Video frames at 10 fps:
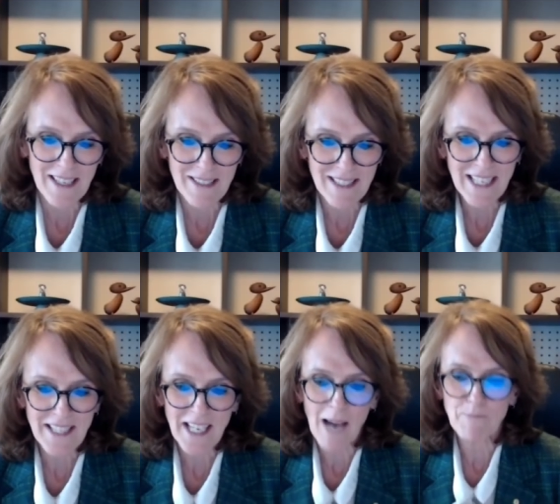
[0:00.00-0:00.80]
Yeah,
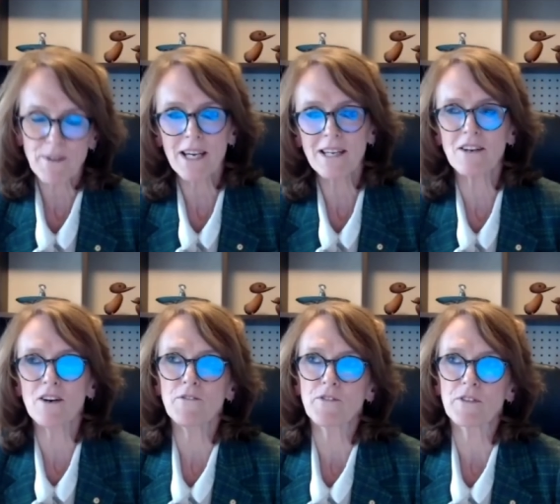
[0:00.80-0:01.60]
the uptake
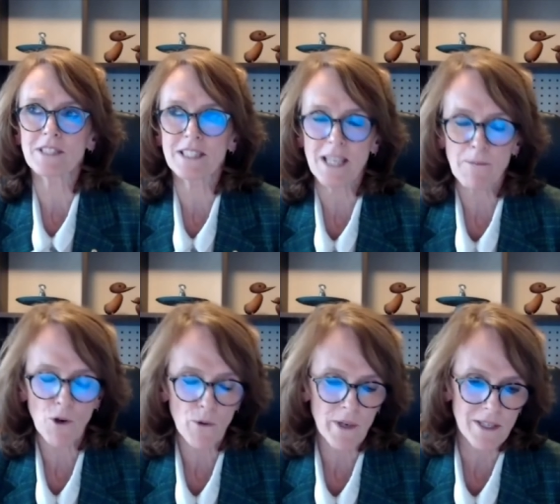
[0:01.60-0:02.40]
of STEM
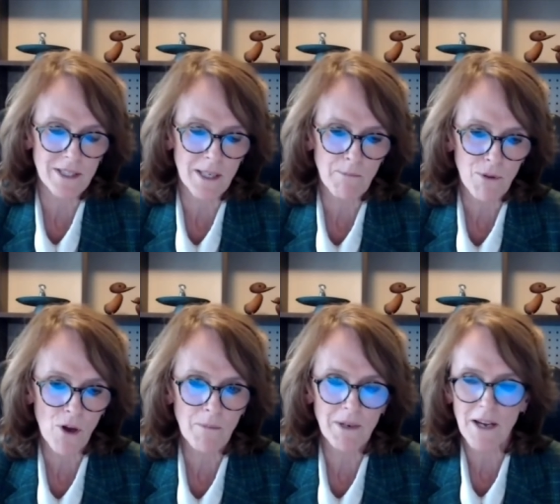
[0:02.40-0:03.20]
careers and employment,